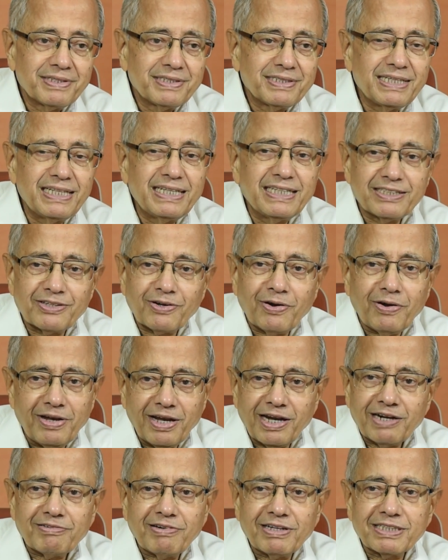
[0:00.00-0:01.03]
See, these are all
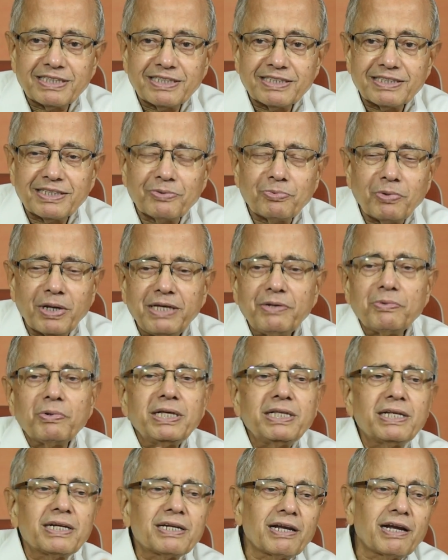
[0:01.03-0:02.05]
advanced research. Why
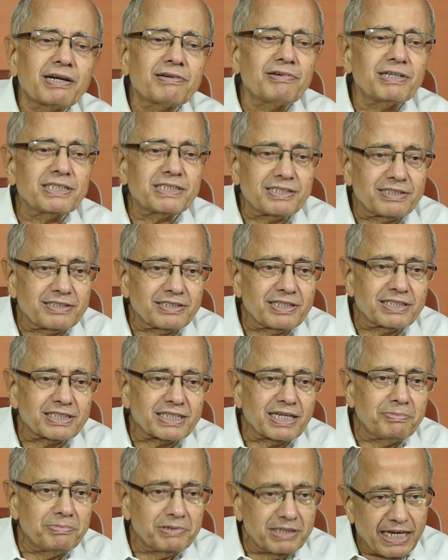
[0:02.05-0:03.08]
that advanced research
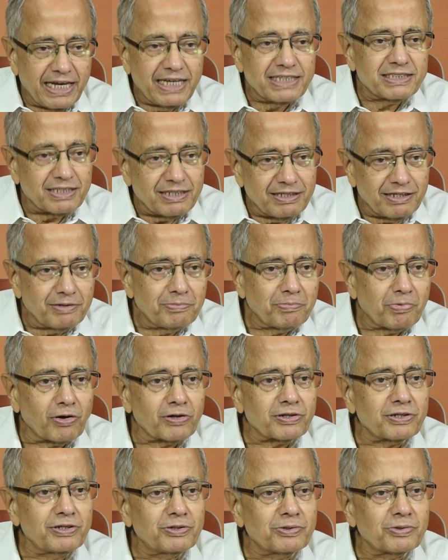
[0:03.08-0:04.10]
can be hastened and
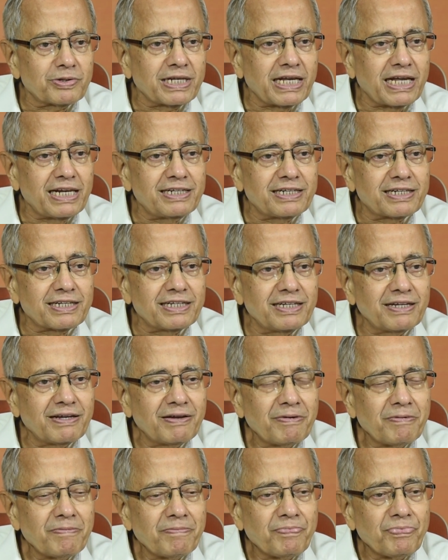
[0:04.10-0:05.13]
brought into reality?
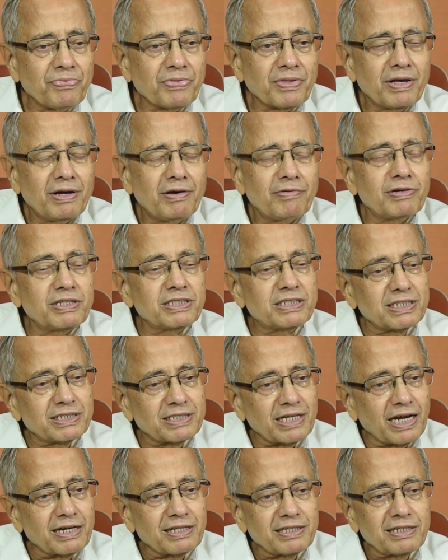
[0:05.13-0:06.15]
For instance,
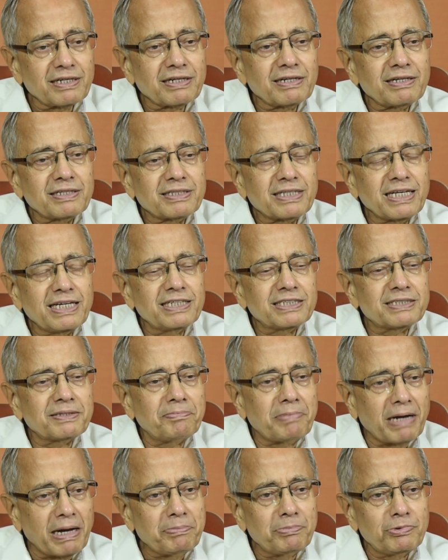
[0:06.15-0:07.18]
another thing is
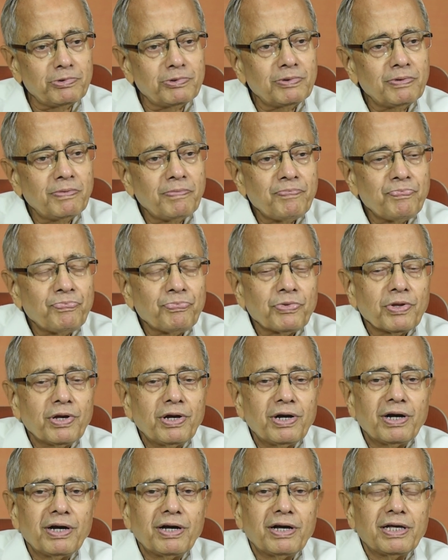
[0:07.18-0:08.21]
bamboo.
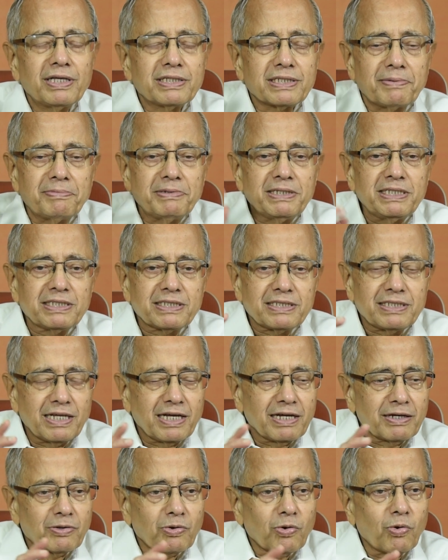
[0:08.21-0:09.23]
Somebody has
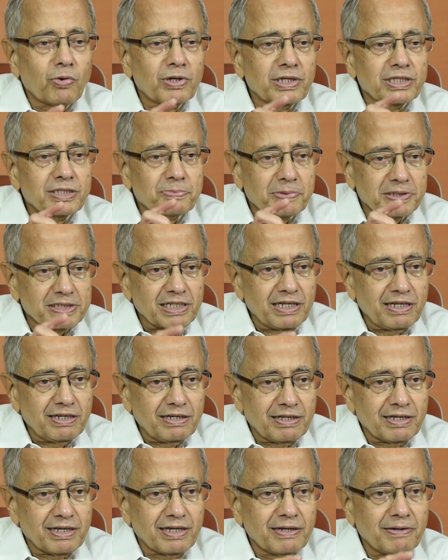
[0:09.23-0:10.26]
grown a
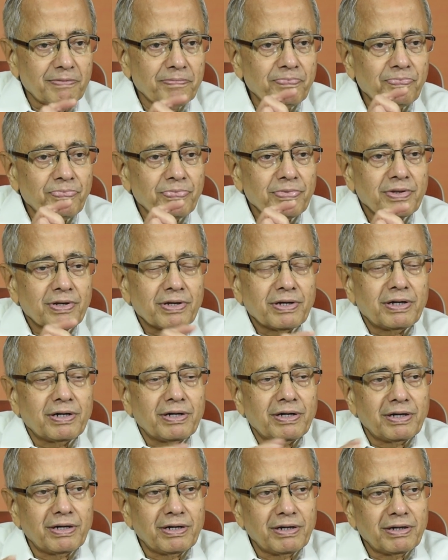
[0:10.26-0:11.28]
special
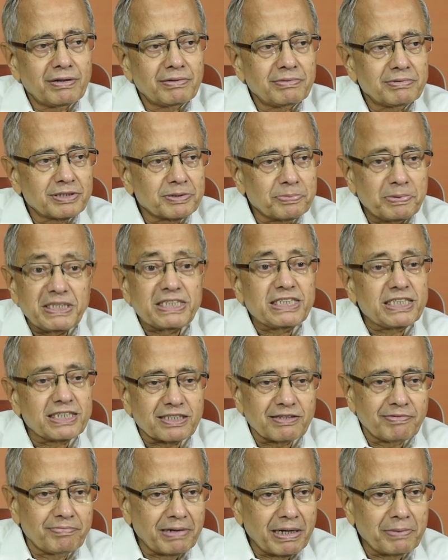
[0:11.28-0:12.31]
species
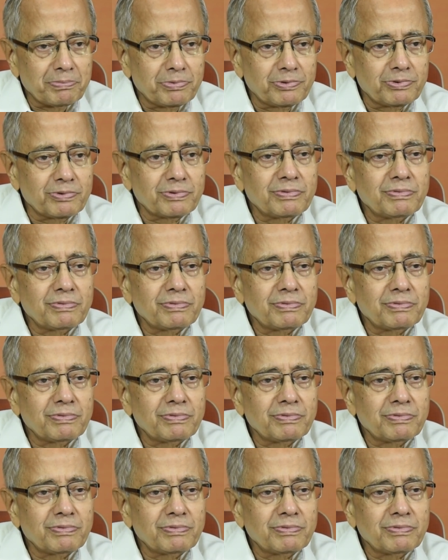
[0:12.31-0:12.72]
of bamboo.